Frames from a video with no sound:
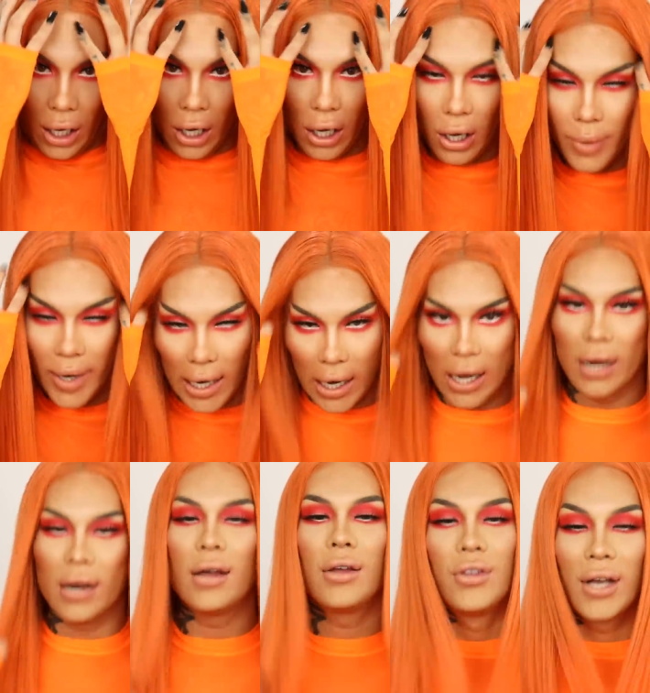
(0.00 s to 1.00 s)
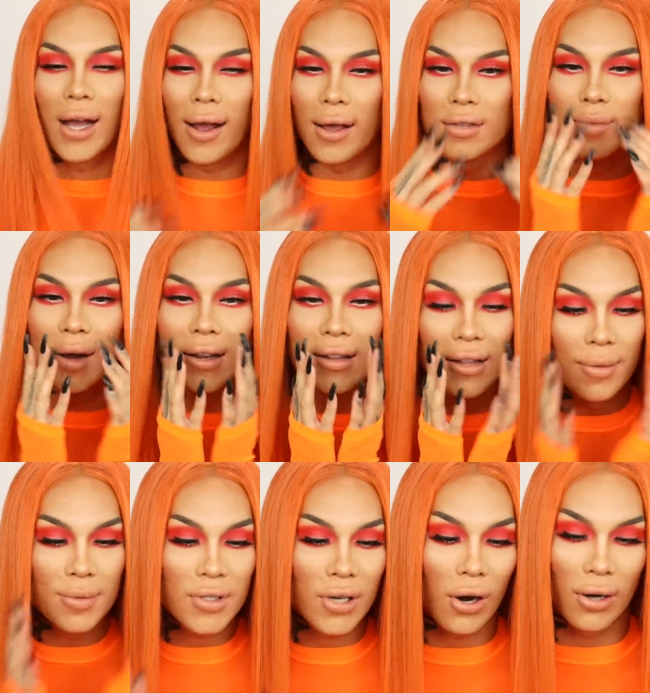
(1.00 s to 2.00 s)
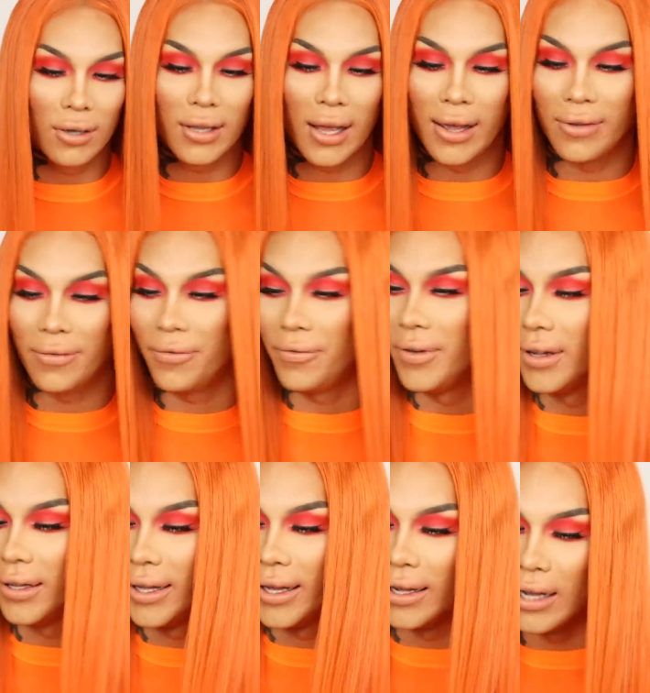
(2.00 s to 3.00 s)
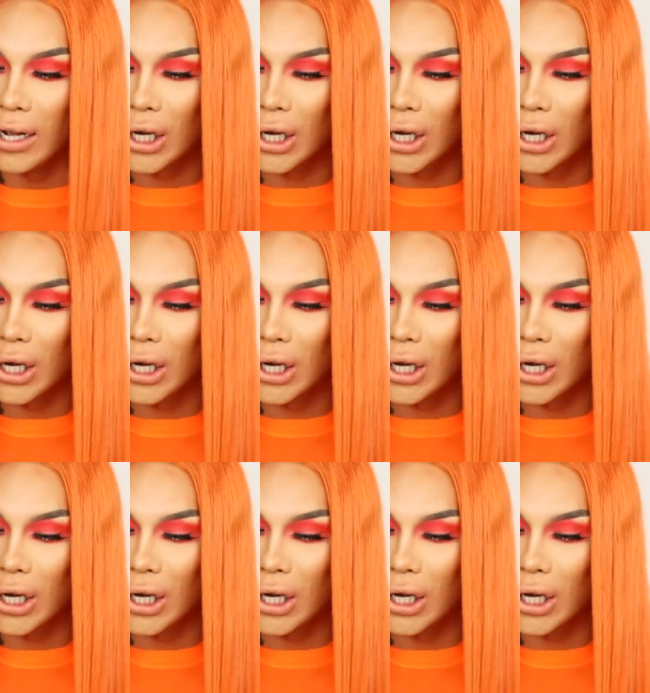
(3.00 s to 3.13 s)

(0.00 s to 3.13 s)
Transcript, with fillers: Oh my god, you guys, my lips are like feeling